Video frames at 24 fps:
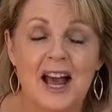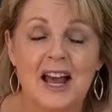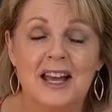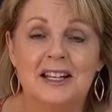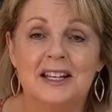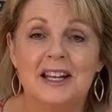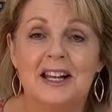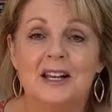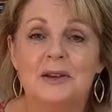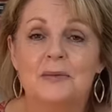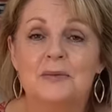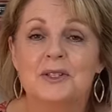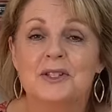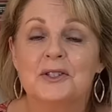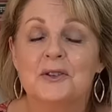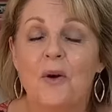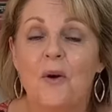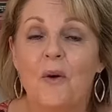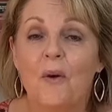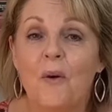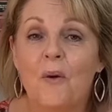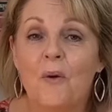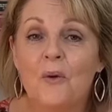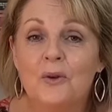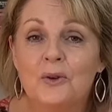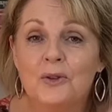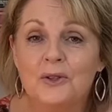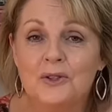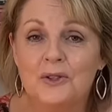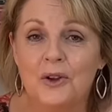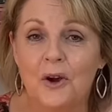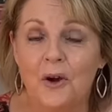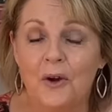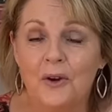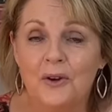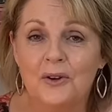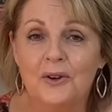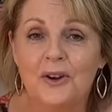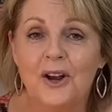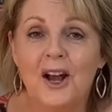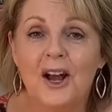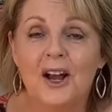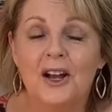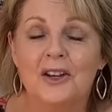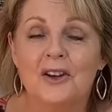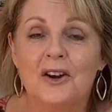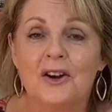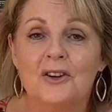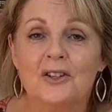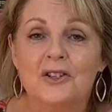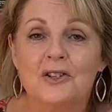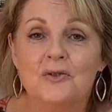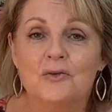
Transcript: and he was also going